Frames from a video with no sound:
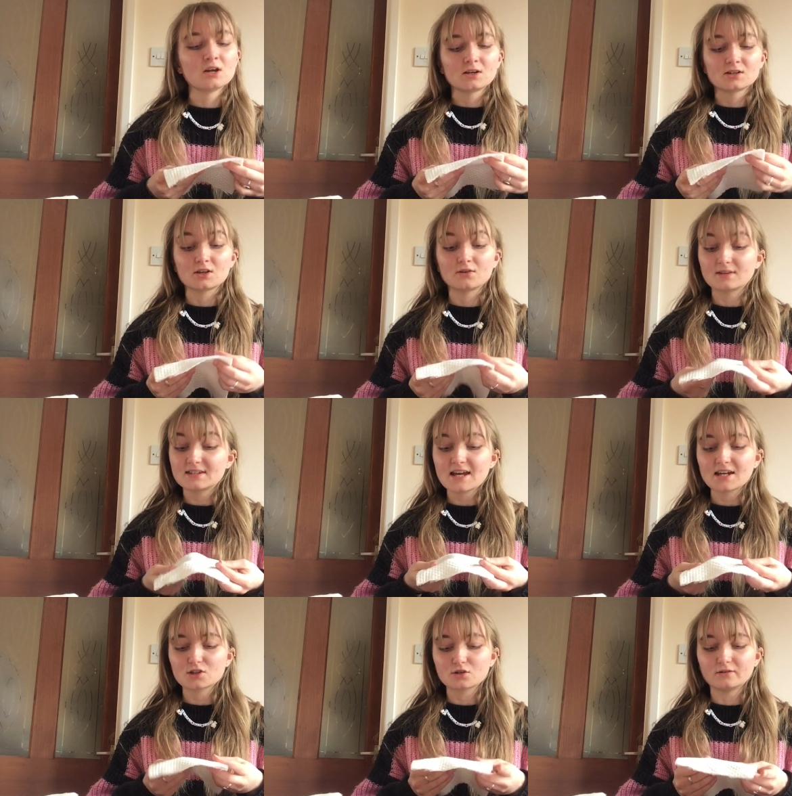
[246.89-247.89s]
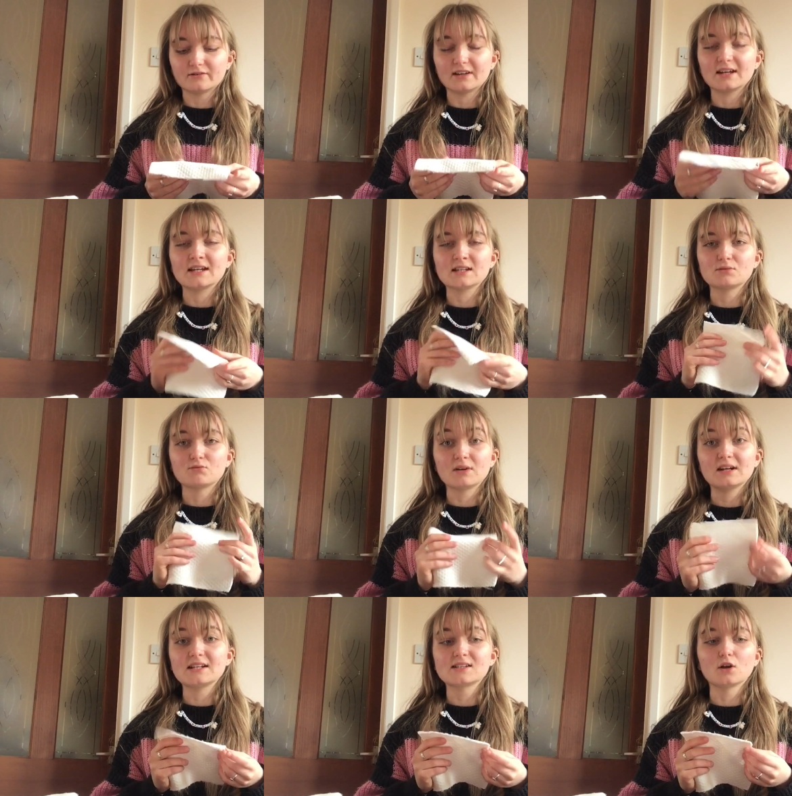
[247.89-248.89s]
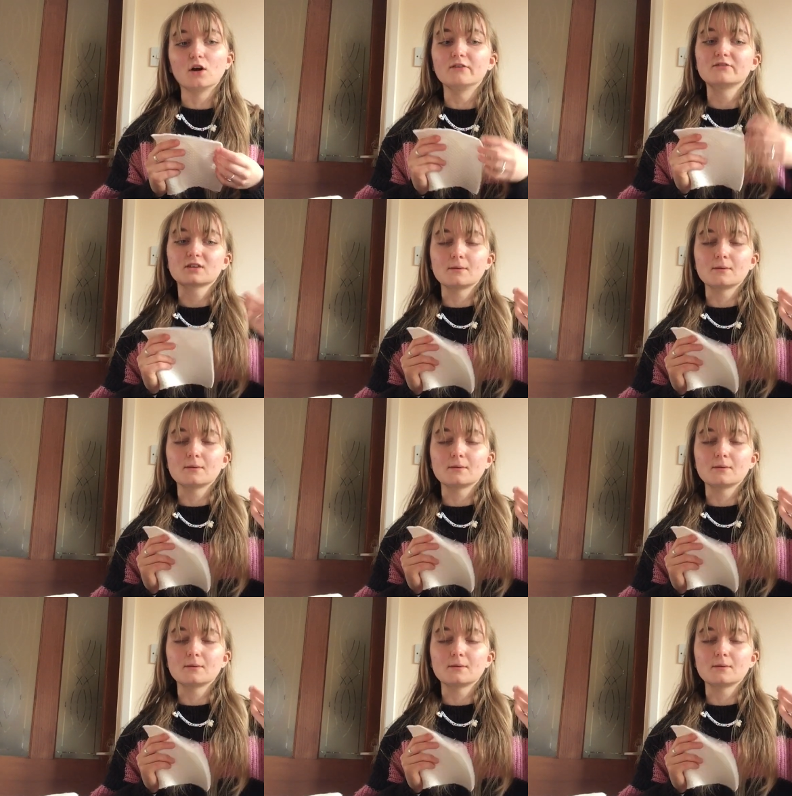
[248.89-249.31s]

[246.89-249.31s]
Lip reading: So the texture of it is really soft.